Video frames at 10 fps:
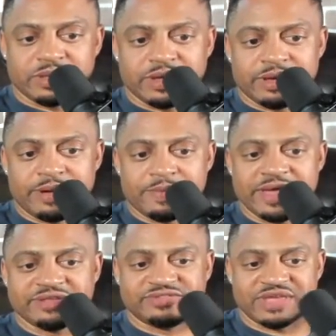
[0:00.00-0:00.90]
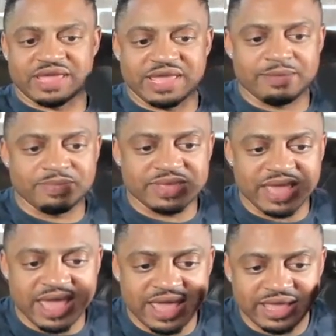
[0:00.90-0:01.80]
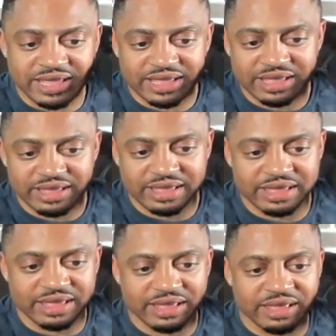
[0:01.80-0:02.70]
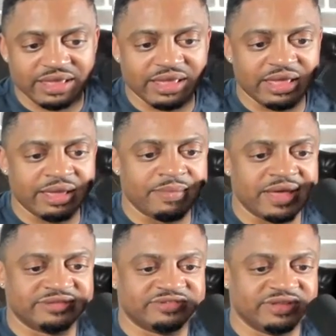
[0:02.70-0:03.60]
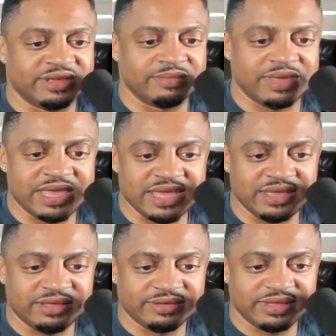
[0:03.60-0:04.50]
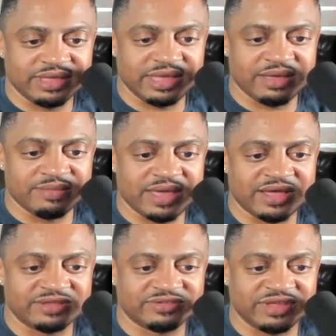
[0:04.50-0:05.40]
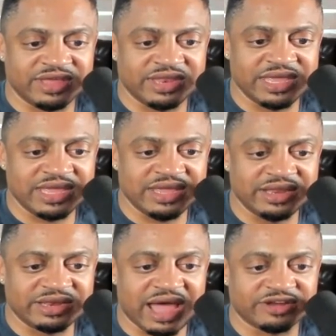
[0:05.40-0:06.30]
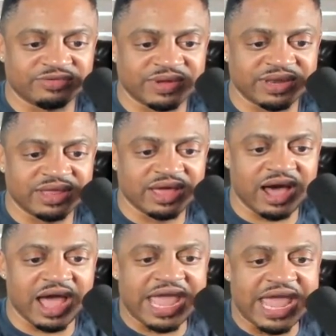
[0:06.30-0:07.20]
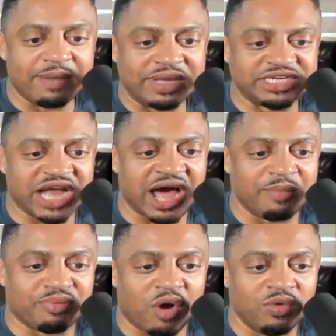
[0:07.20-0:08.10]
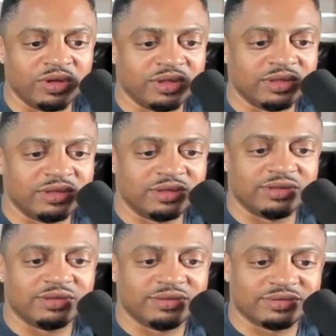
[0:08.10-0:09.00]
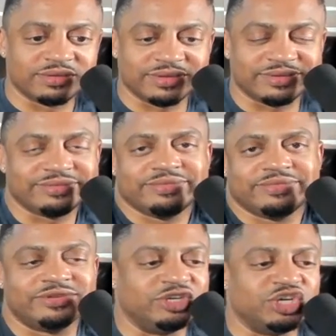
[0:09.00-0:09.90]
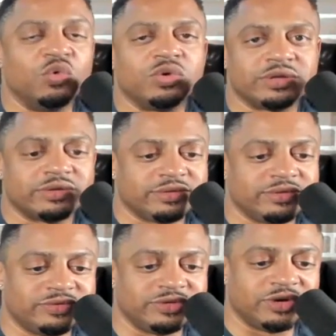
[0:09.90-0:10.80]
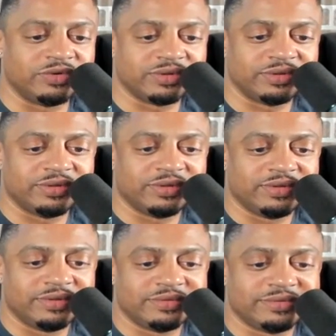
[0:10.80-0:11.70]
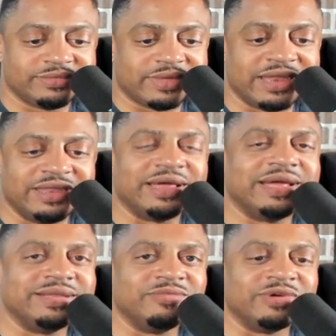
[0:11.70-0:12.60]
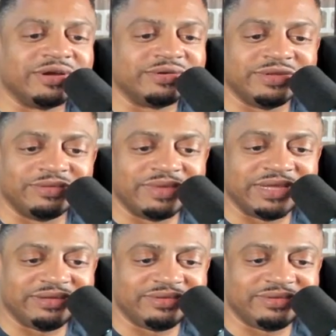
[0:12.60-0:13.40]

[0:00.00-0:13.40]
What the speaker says: My man said MBA, MSME, MSNE, doctorate. I am a job, bro. It's a joke. It was a joke. I didn't want to, make.